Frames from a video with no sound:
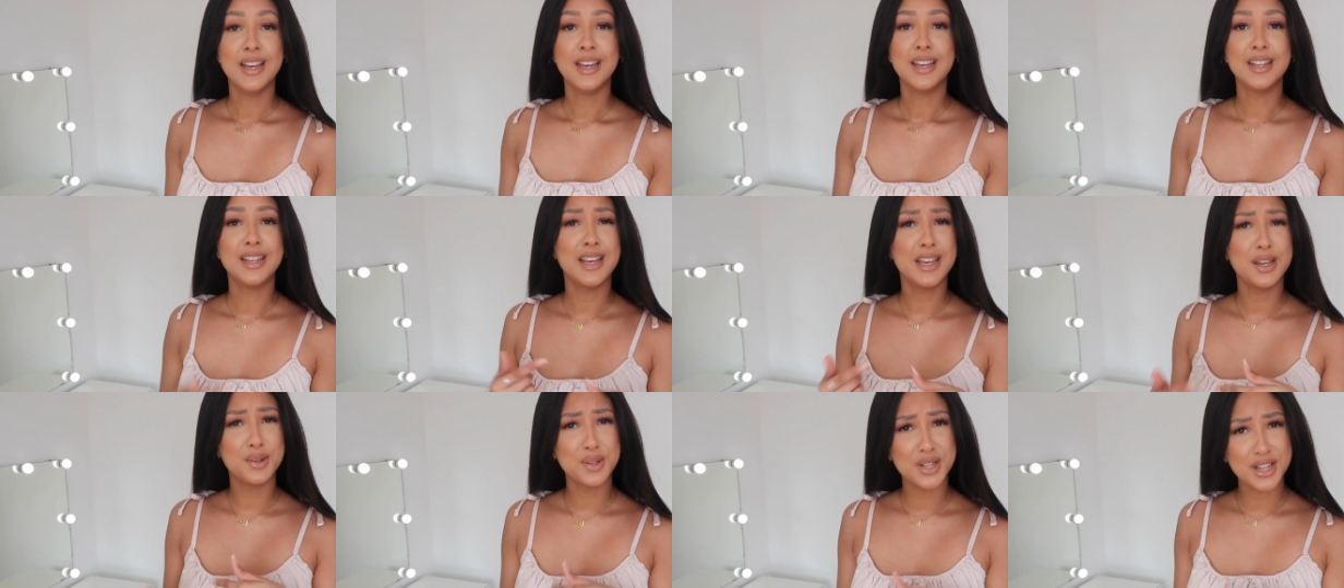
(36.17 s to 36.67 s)

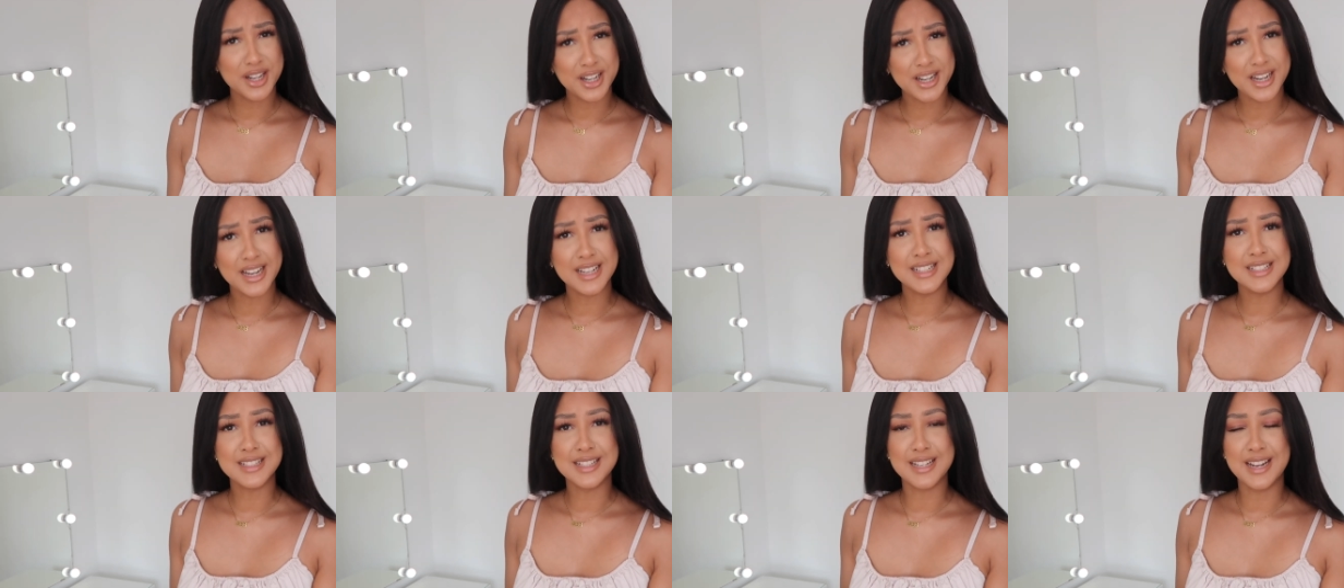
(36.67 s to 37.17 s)
and here we are
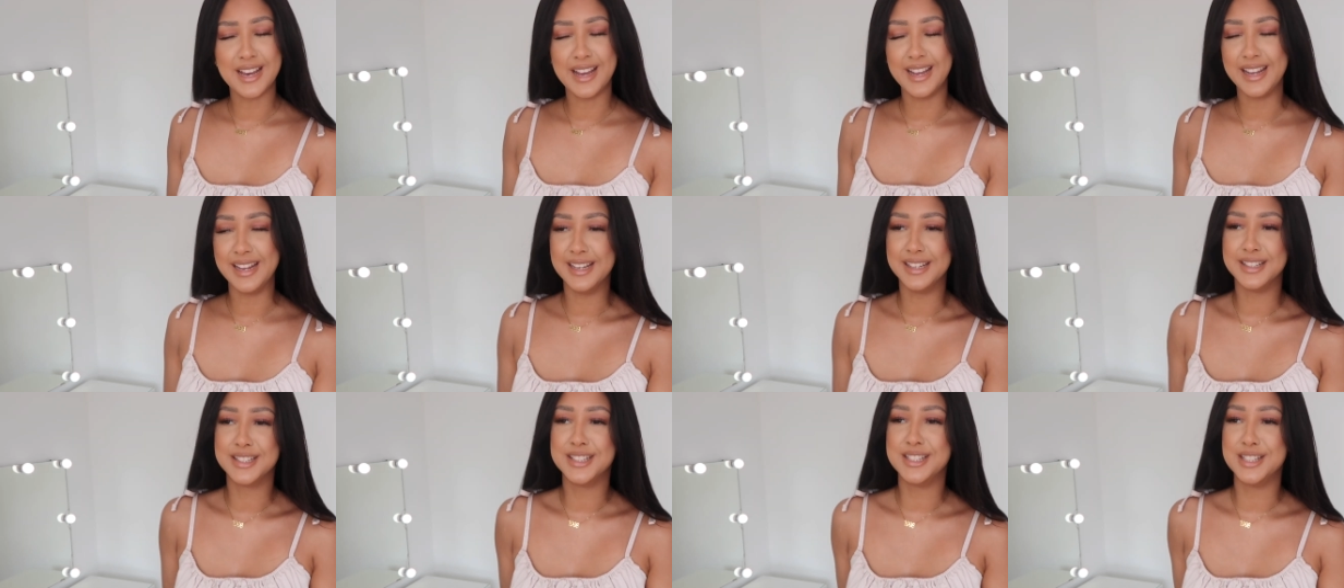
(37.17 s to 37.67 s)
again
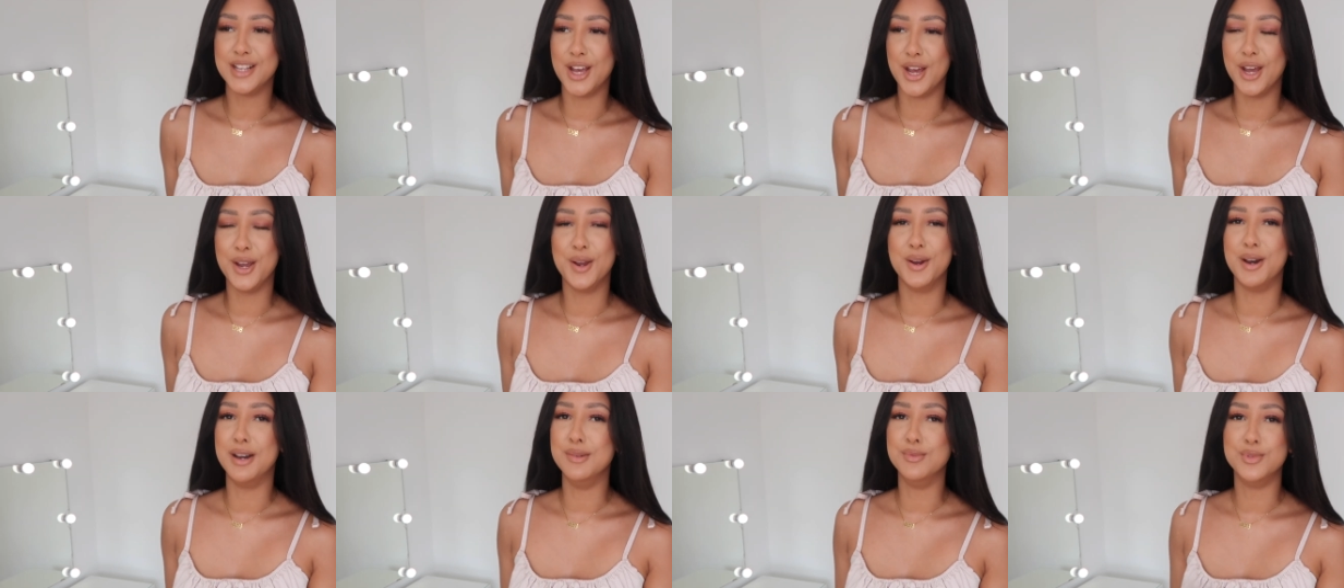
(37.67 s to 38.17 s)
today so
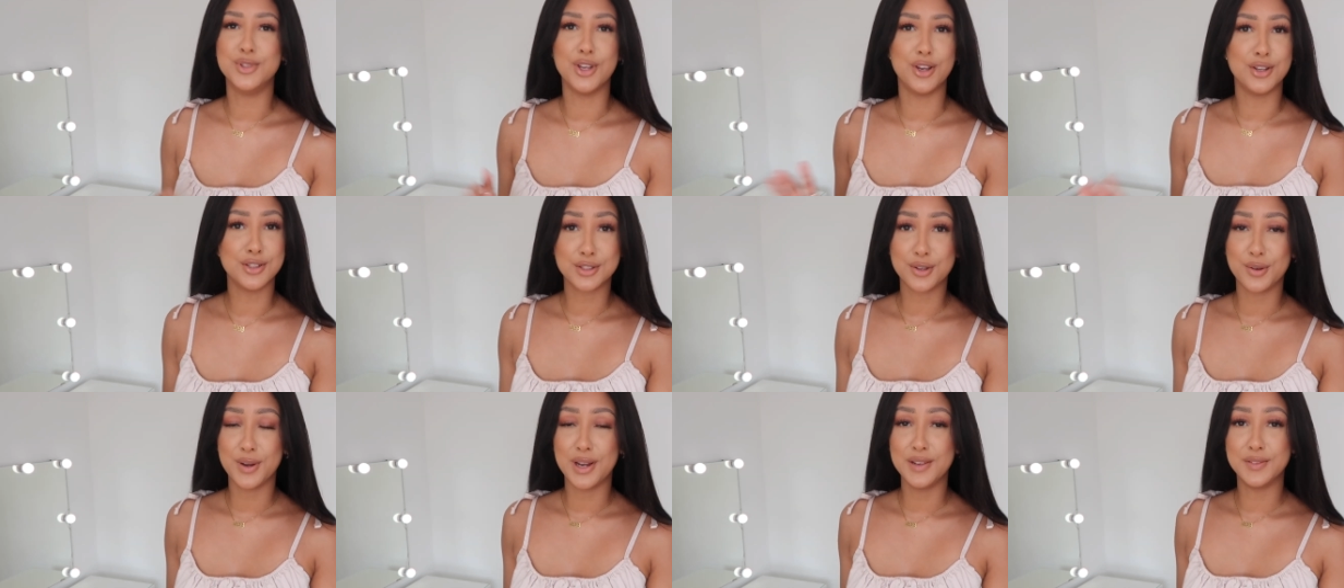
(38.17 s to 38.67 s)
I'm
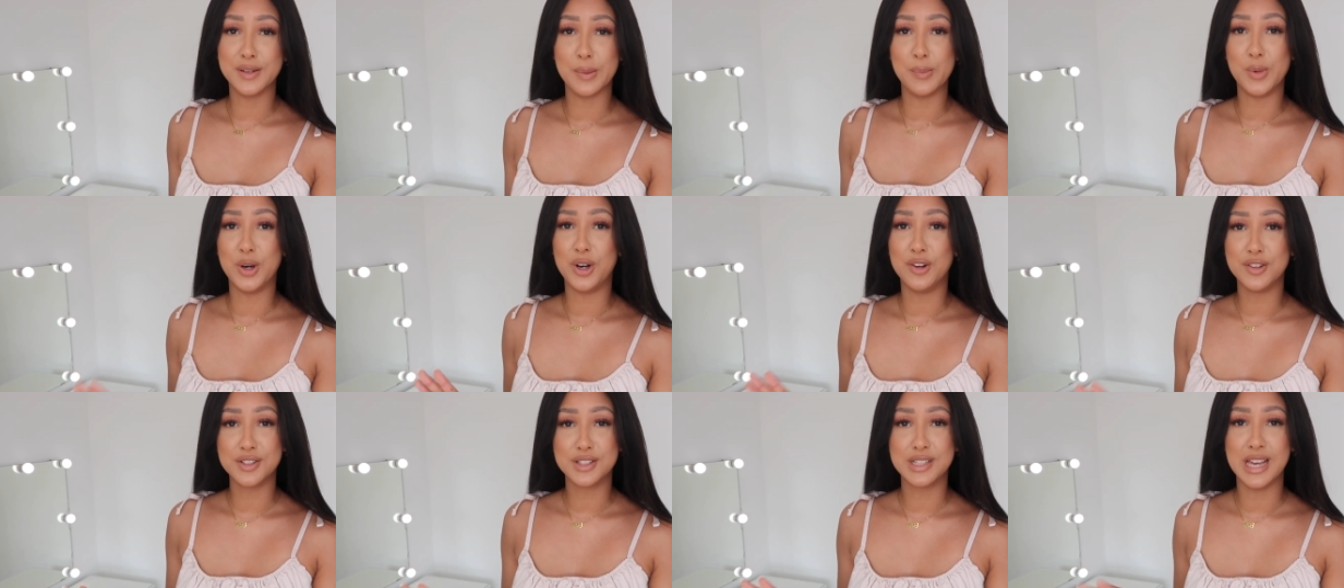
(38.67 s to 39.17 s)
so sorry if I'm
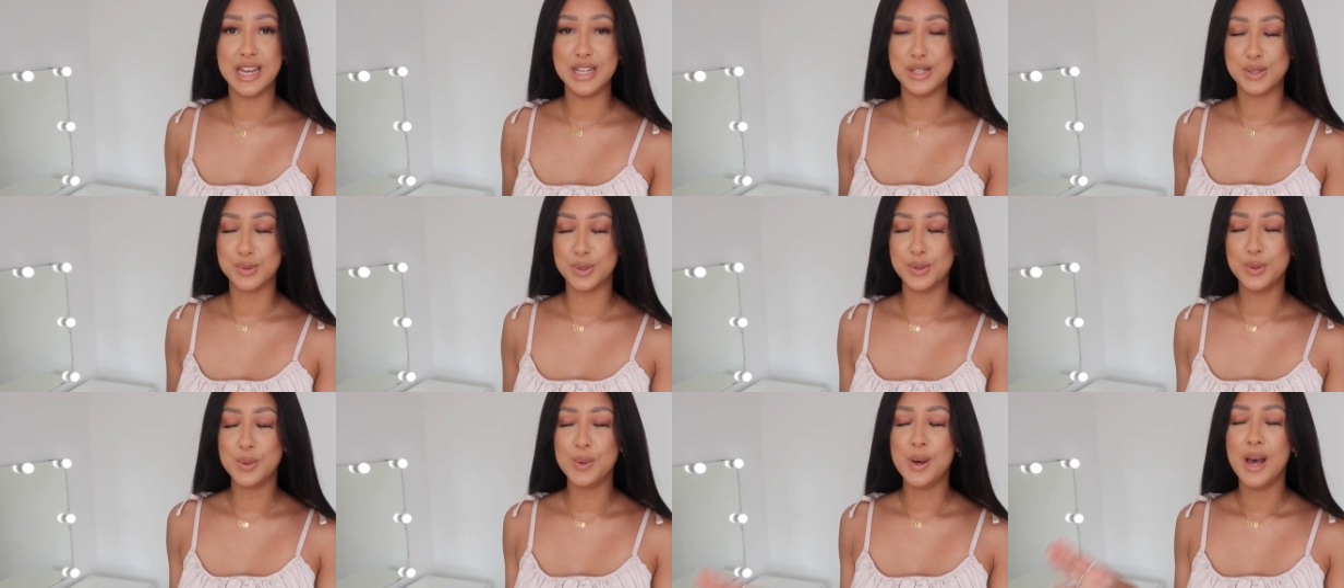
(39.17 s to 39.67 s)
off
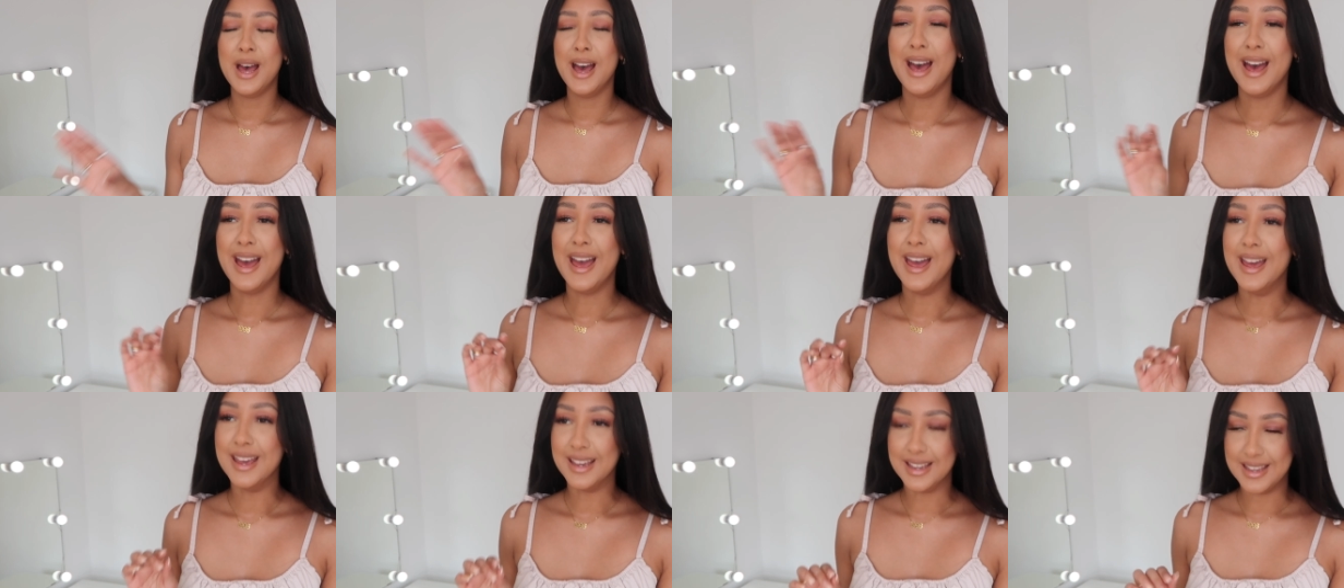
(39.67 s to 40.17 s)
schedule
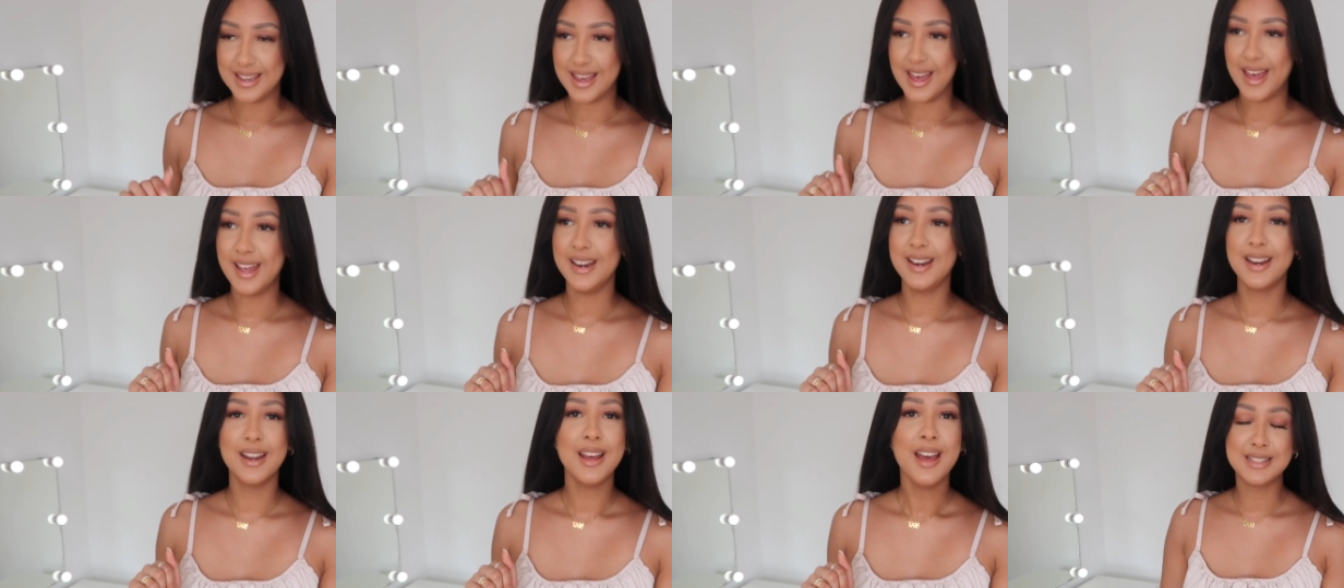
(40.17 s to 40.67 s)

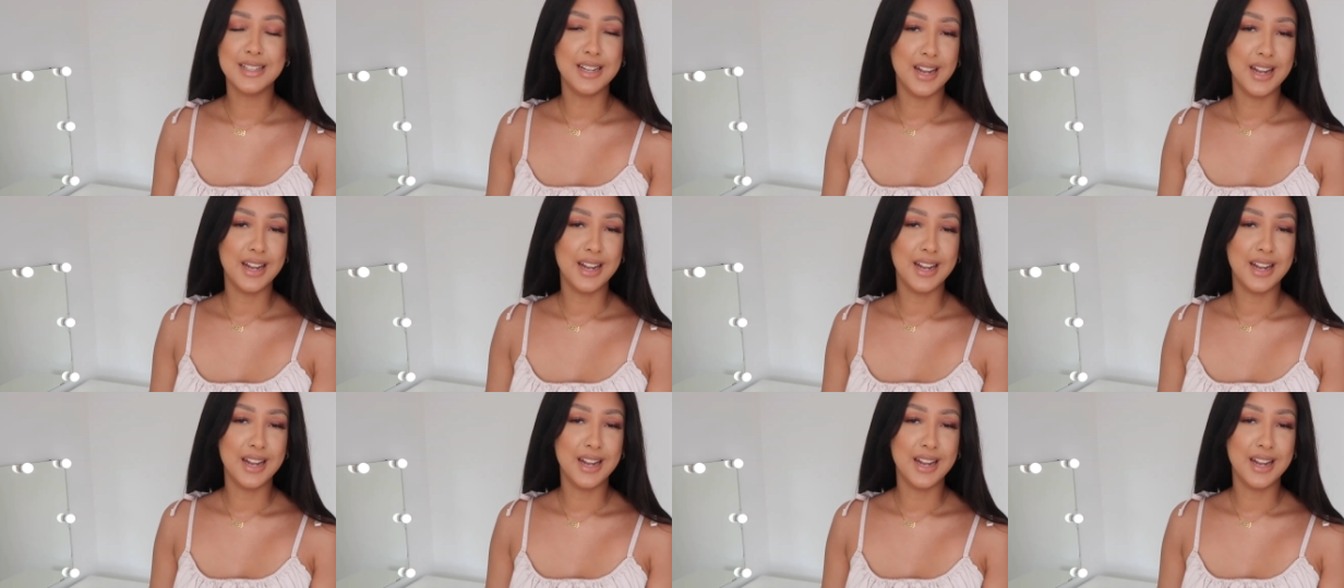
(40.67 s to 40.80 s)
again.